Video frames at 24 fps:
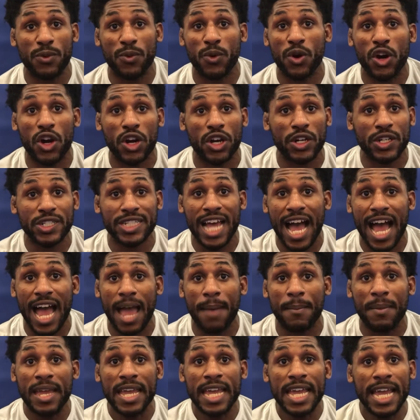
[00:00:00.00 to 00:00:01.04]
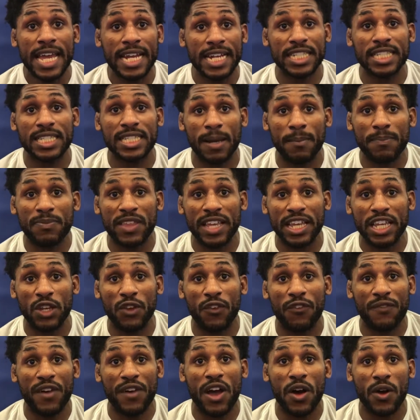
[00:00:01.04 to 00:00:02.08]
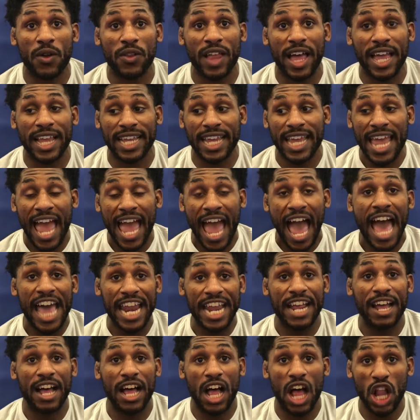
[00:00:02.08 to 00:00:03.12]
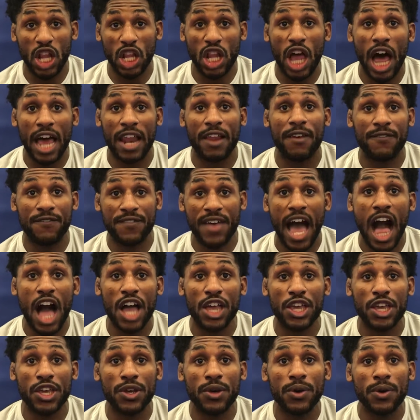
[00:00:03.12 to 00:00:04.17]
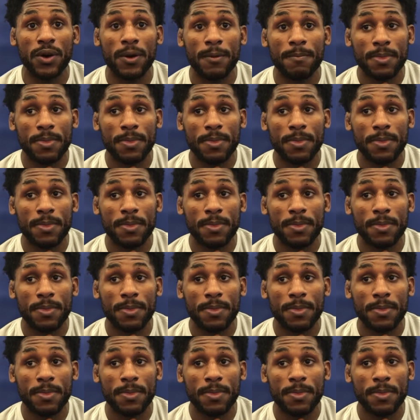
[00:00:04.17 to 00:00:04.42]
work, or time into something you felt like had a lot of value,